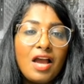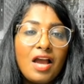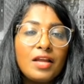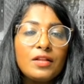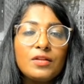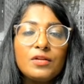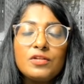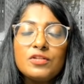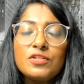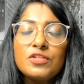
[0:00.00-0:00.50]

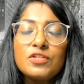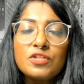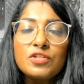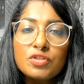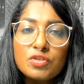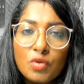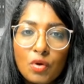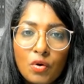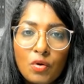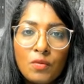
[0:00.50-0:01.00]
I learned
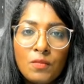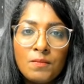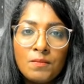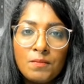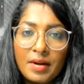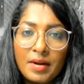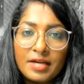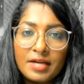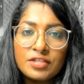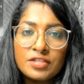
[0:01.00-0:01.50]
so
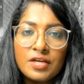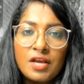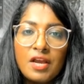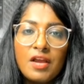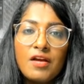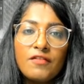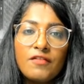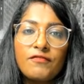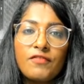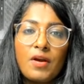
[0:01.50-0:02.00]
much
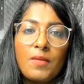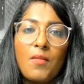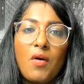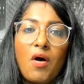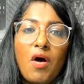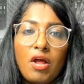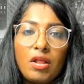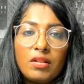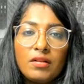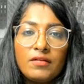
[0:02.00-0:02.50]
from
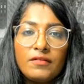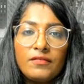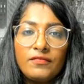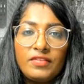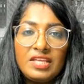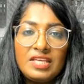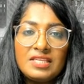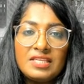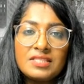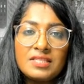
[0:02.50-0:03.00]
all
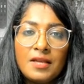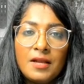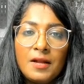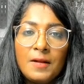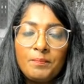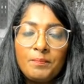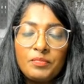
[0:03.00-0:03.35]
of these